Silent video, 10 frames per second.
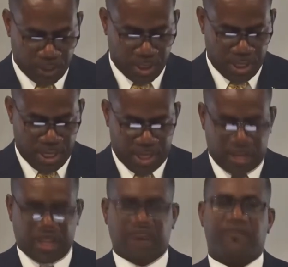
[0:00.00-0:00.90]

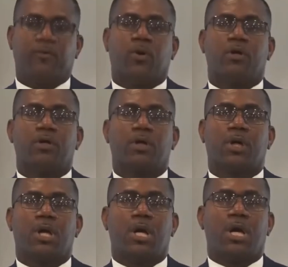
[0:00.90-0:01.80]
Therefore,
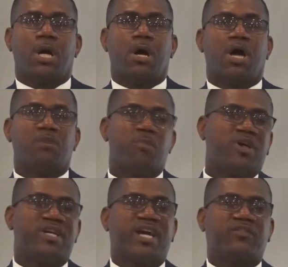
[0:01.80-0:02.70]
on
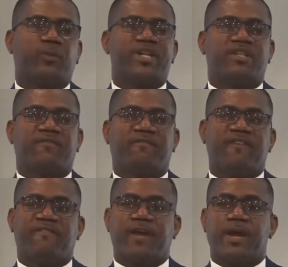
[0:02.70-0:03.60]
Monday, 25th
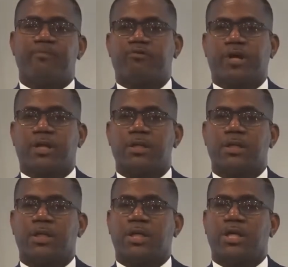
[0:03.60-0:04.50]
April,
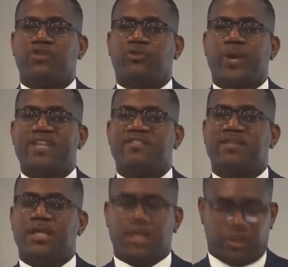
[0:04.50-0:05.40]

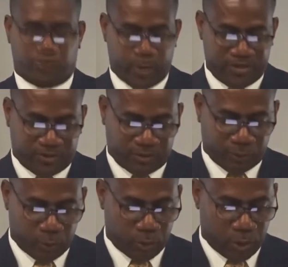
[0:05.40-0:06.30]
2022,
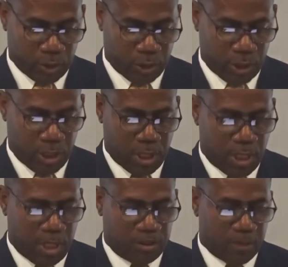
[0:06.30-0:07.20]

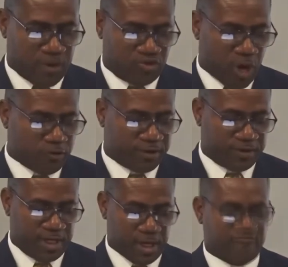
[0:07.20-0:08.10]
the majority
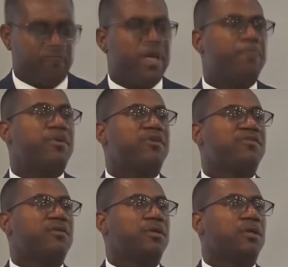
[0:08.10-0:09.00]
of members
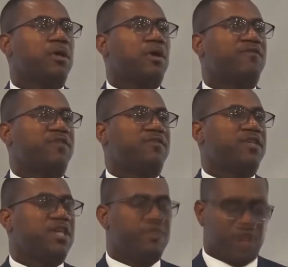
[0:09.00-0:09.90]
of the
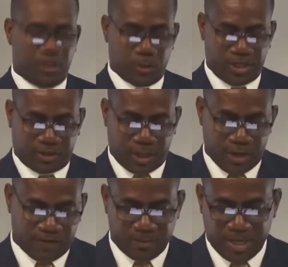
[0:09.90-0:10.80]
Team Unity government